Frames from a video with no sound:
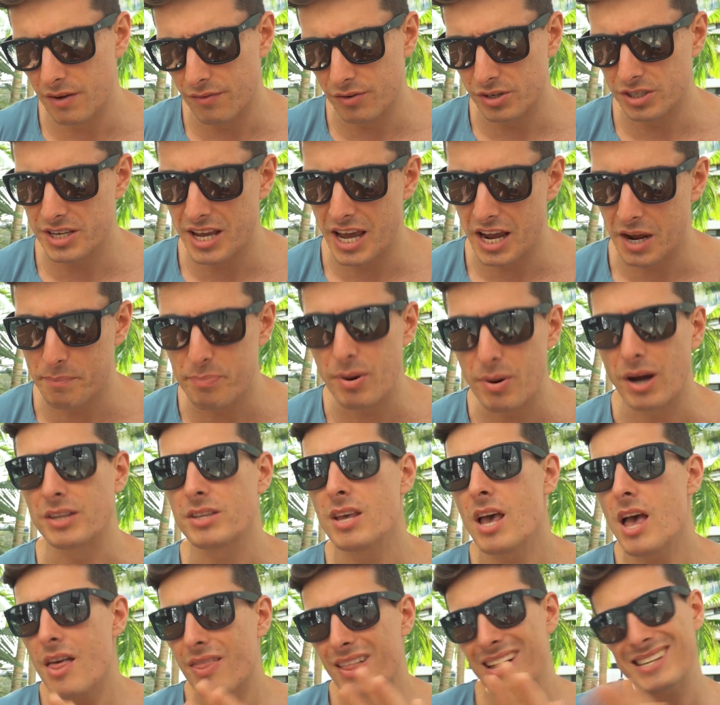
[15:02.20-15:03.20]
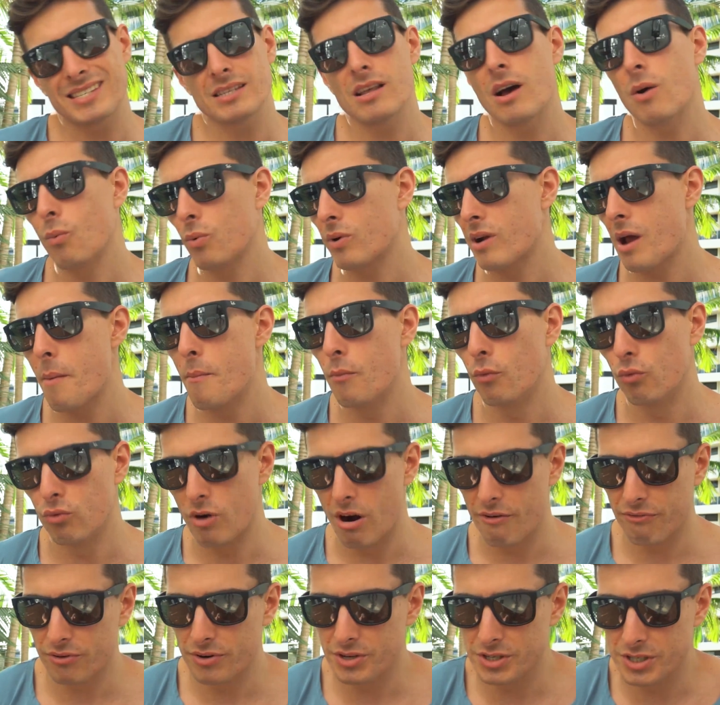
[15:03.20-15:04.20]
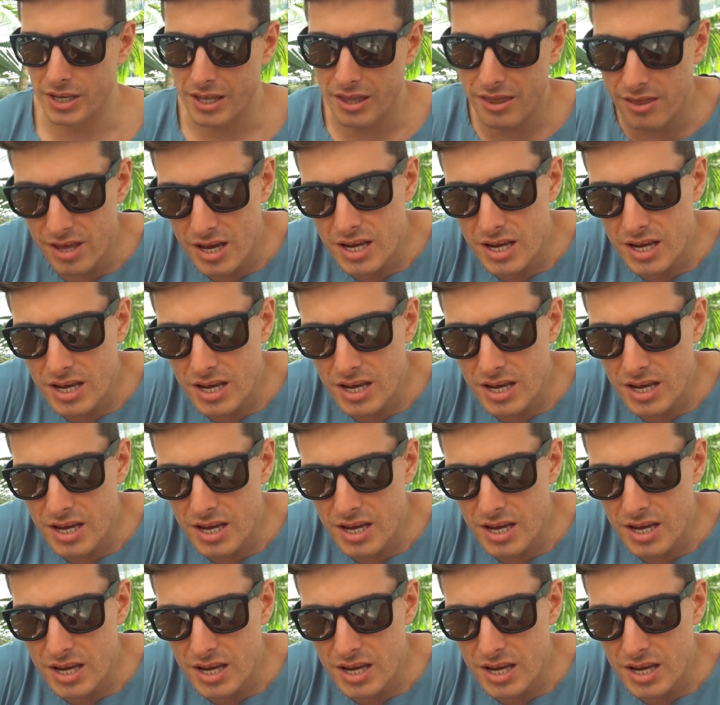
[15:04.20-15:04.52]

give or take. But that's not what I'm referencing.